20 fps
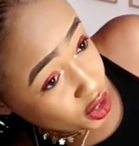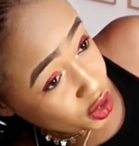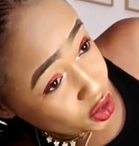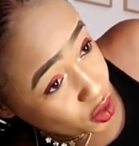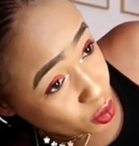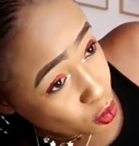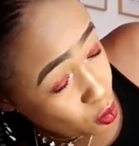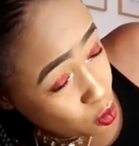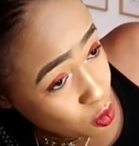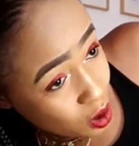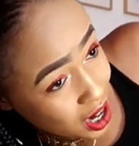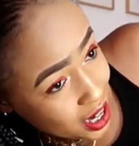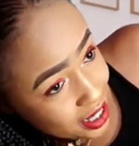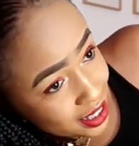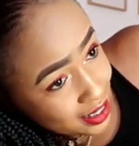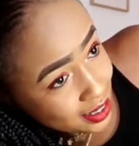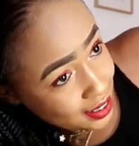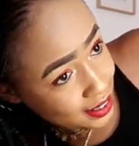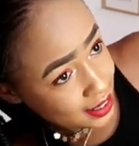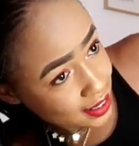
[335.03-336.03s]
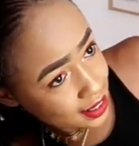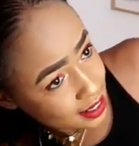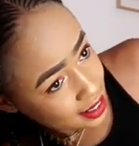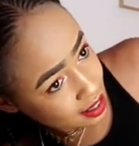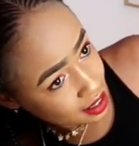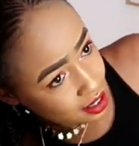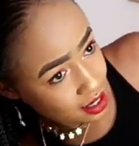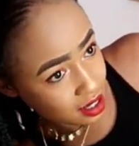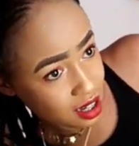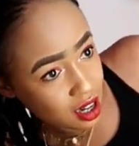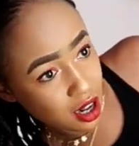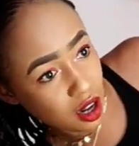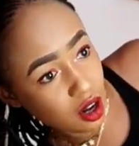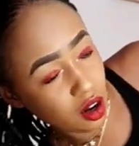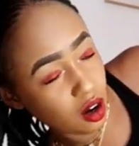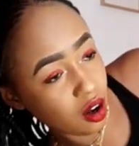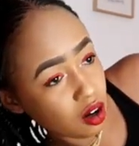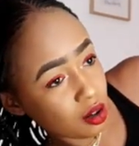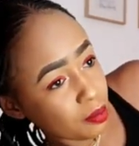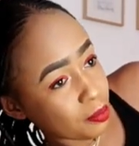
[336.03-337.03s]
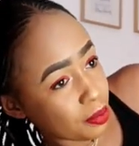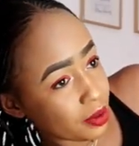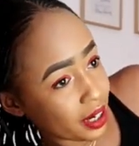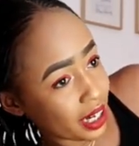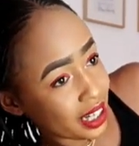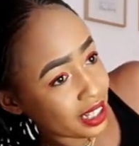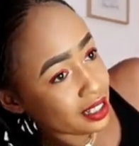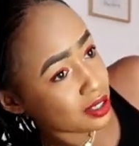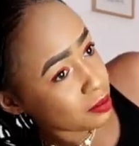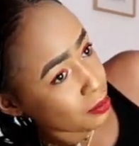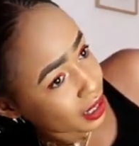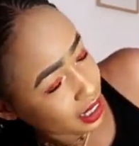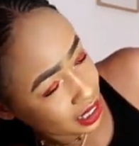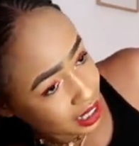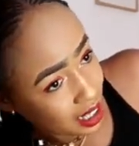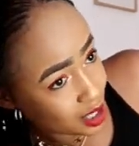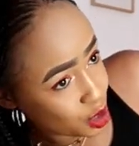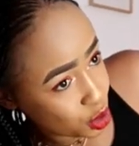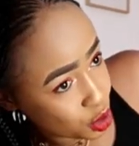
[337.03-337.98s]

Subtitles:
You want long braids, but they are